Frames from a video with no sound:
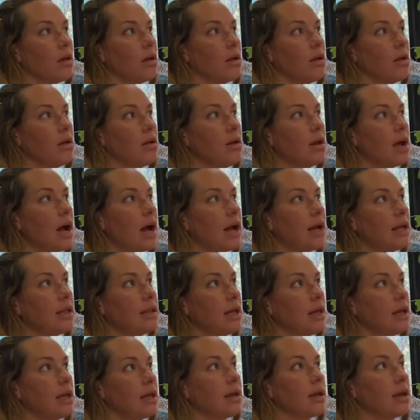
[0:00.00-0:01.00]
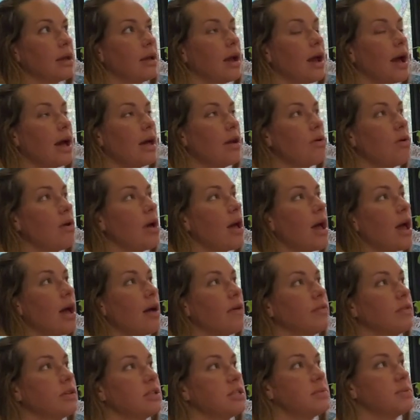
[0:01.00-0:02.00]
not like, I don't
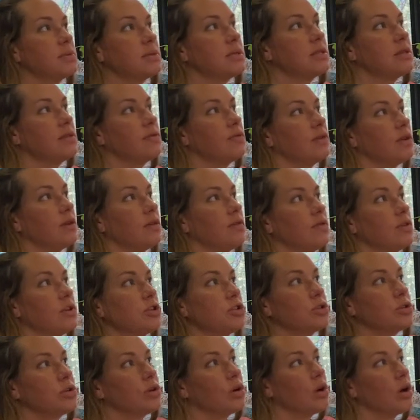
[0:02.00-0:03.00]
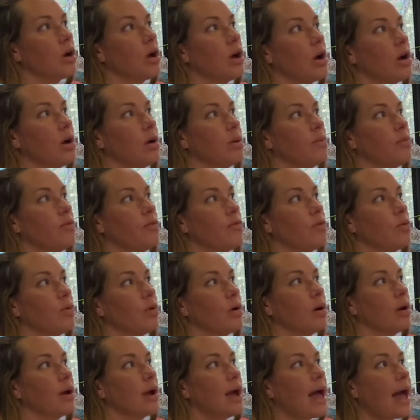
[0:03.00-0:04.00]
have a specific vision or hope
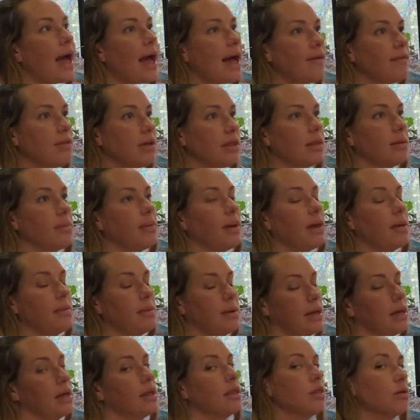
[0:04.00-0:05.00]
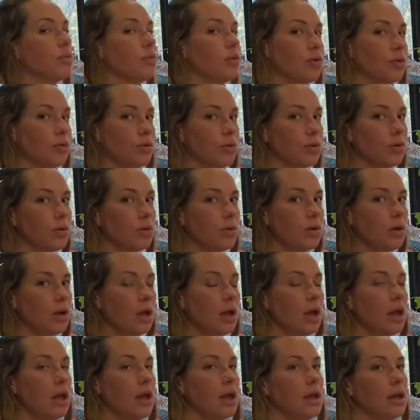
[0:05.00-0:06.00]
for having the baby in the pool.
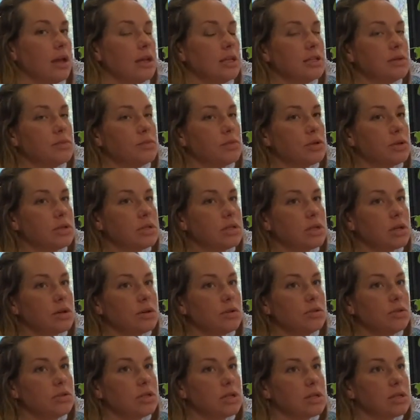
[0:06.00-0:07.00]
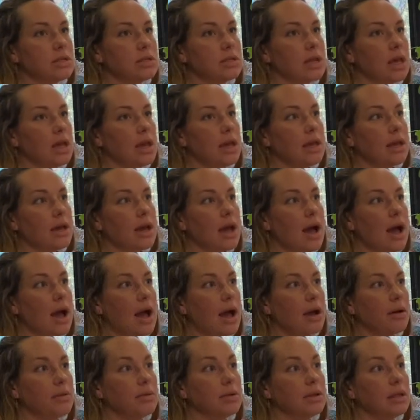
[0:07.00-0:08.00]
It's more so just like
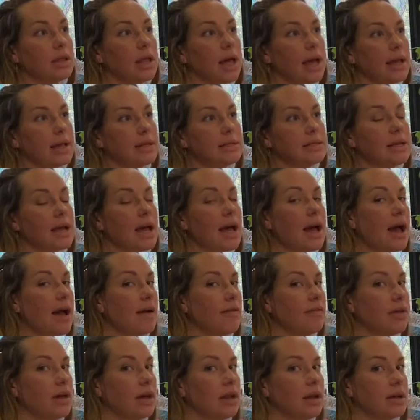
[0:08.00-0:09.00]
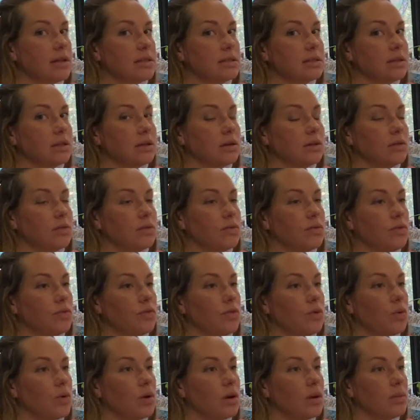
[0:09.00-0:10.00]
I would like to have that as a
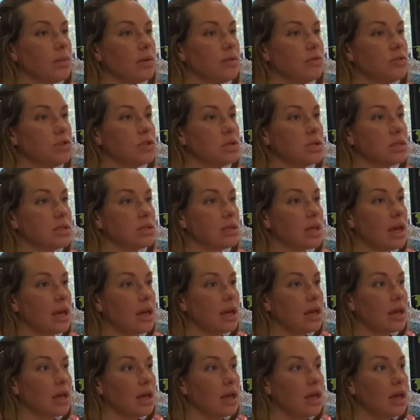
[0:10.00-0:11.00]
form of just like,